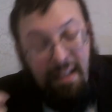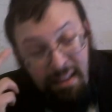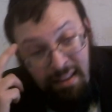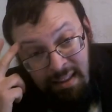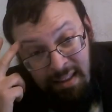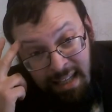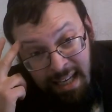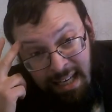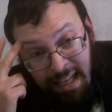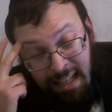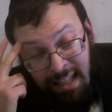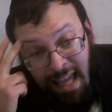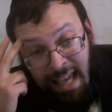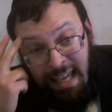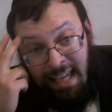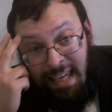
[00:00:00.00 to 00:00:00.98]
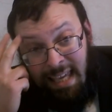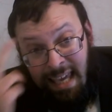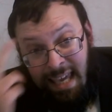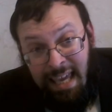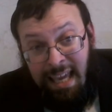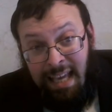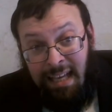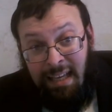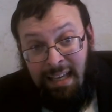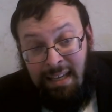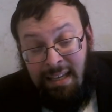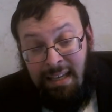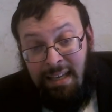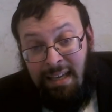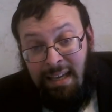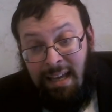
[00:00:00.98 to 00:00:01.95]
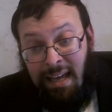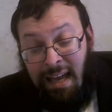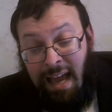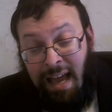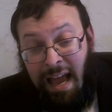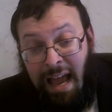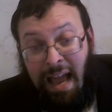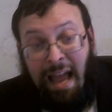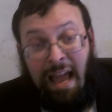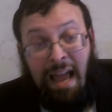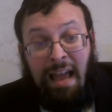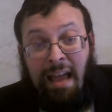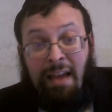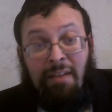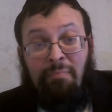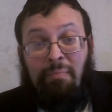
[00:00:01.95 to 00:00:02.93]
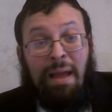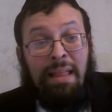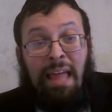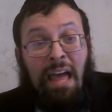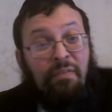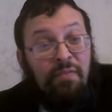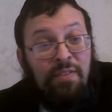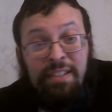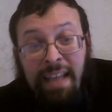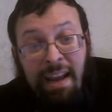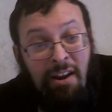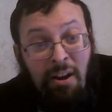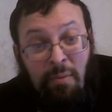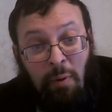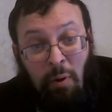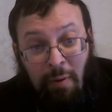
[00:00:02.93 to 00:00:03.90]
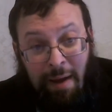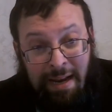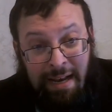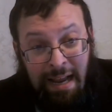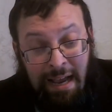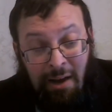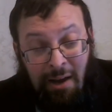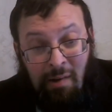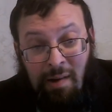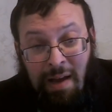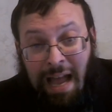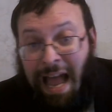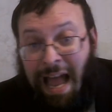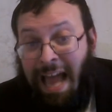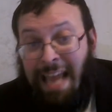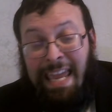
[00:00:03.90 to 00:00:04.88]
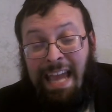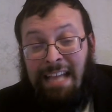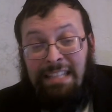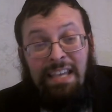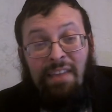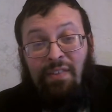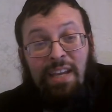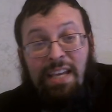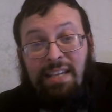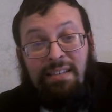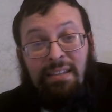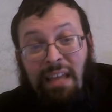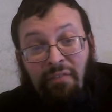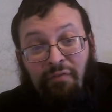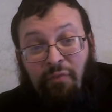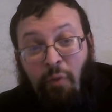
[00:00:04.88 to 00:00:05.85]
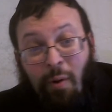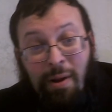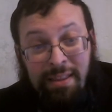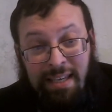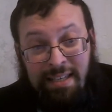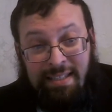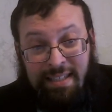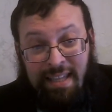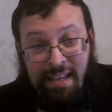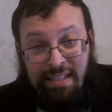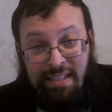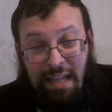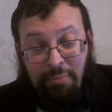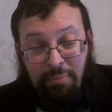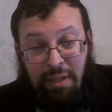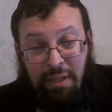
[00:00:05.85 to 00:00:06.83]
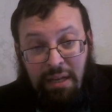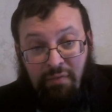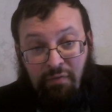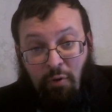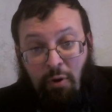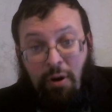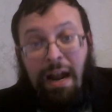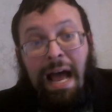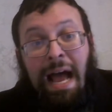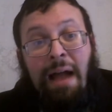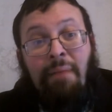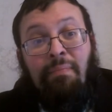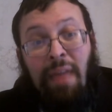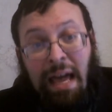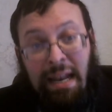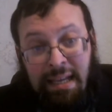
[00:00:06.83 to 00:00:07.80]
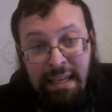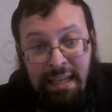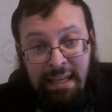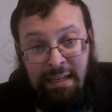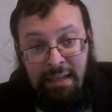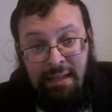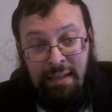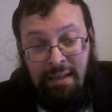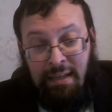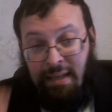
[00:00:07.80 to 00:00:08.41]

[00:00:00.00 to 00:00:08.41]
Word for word: Leaning like a king, my life is terrible right now. I can't even easily afford these things that I'm leaning for. I'm not a king.